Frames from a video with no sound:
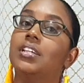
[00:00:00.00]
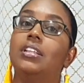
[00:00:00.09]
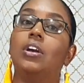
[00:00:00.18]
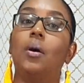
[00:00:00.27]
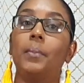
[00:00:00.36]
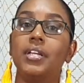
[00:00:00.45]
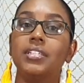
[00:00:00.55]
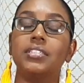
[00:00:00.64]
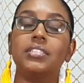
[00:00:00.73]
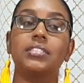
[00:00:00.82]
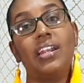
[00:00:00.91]
in the
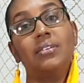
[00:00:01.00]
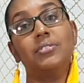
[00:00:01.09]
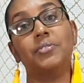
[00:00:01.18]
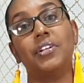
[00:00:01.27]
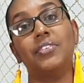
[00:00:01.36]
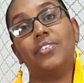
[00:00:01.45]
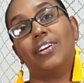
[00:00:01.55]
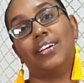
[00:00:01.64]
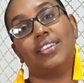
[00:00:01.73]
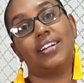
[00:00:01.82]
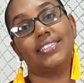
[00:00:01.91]
comments and it was really fun.
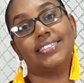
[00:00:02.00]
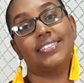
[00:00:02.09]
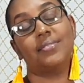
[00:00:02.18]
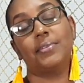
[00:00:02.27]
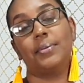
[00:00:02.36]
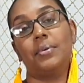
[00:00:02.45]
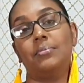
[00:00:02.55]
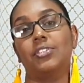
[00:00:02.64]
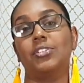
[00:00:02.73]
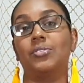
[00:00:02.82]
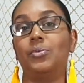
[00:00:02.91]
I think this is something people
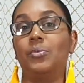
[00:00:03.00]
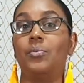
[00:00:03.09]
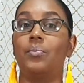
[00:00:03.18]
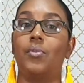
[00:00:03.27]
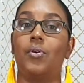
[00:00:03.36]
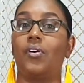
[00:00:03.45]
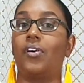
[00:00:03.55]
should do more